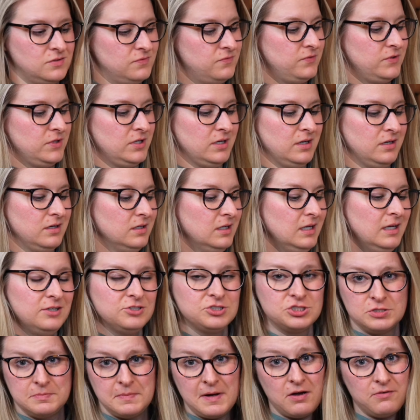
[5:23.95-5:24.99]
for
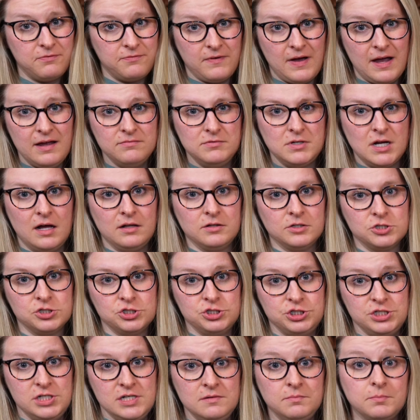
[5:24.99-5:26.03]
just about
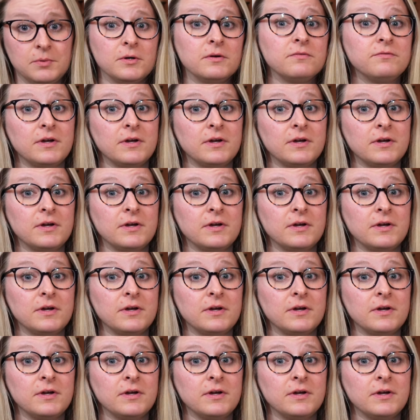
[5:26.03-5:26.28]
$5 cheaper,